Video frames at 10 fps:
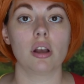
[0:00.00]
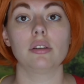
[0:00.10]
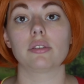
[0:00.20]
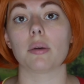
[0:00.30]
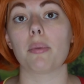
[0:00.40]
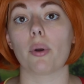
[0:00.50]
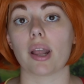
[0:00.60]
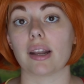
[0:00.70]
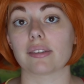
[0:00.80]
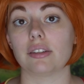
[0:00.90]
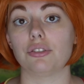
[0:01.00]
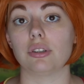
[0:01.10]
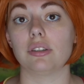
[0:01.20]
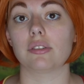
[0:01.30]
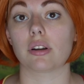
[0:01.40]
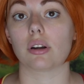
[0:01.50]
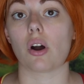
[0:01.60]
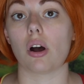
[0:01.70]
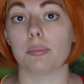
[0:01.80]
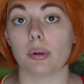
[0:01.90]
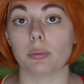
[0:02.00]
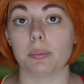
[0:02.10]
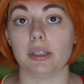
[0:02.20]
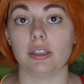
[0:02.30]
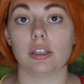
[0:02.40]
Some Pokédex entries that are on Bulbapedia